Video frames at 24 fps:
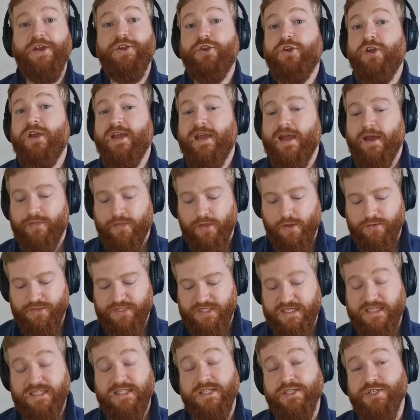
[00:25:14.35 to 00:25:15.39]
And you can get
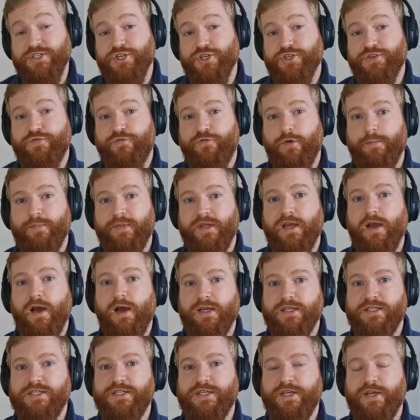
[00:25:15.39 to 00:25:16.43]
those, Eitan, just from the
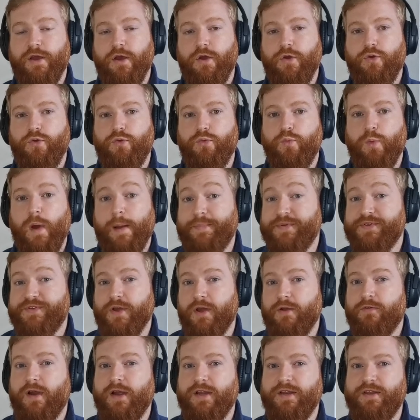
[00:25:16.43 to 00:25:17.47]
ICO
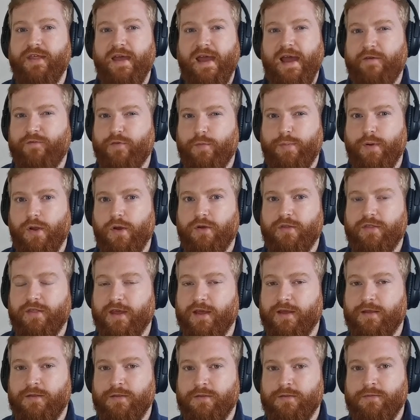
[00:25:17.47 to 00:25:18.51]
website, right? They have a blog
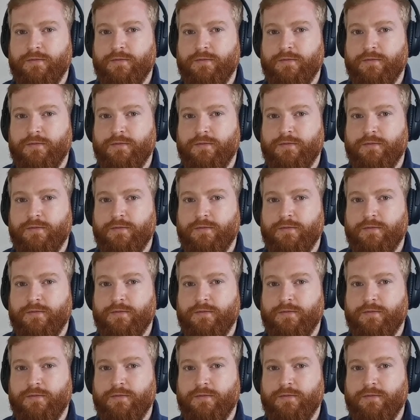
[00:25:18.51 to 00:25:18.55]
there.